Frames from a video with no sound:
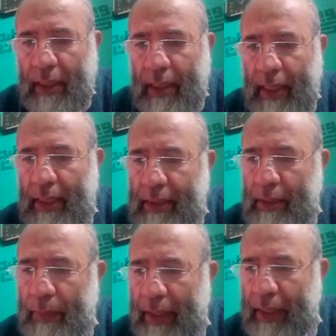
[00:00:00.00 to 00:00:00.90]
and
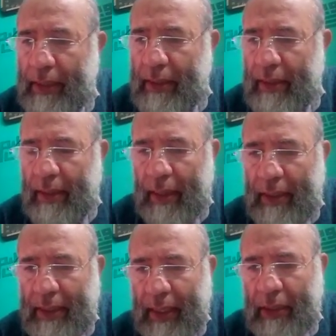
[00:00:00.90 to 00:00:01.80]
separate in the
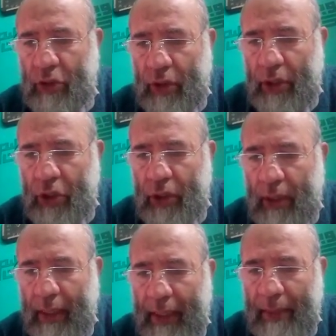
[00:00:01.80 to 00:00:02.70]
second generation
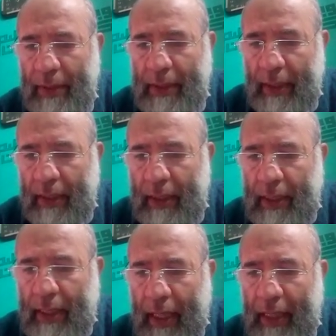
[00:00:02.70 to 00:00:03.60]
R capital
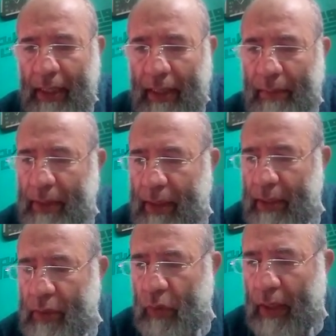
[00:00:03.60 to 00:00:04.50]
at the gamete, R
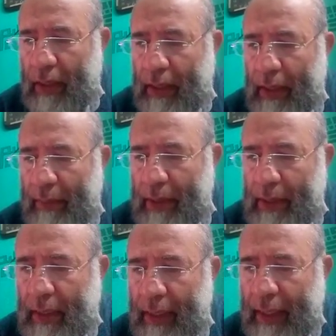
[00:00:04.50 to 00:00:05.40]
small at the gamete,
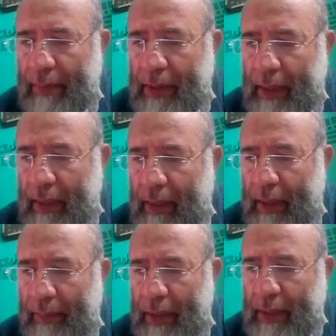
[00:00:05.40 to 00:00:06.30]
R capital at the
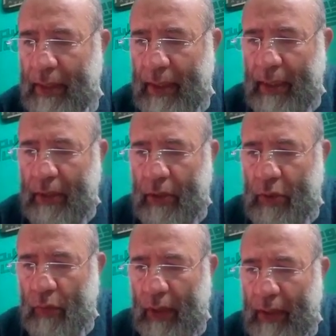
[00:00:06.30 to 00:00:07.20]
gamete, R
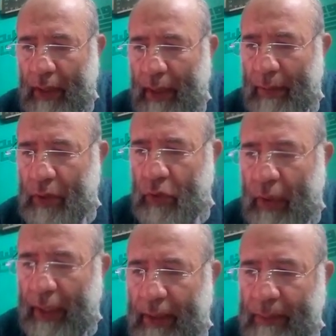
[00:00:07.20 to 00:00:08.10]
small at the gamete to
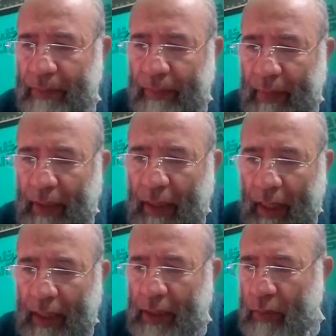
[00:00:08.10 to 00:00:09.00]
get
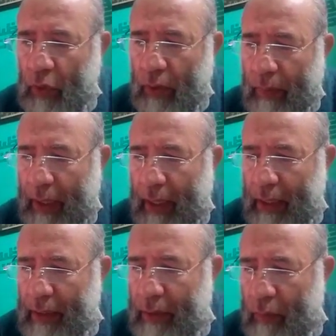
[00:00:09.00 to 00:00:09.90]
R small by
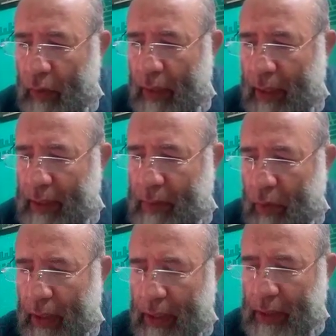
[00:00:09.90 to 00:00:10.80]
R
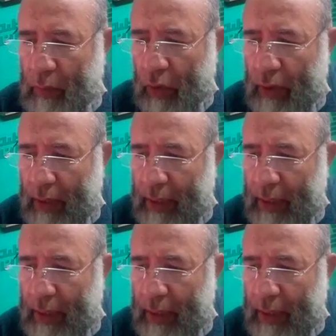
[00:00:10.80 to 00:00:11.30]
small,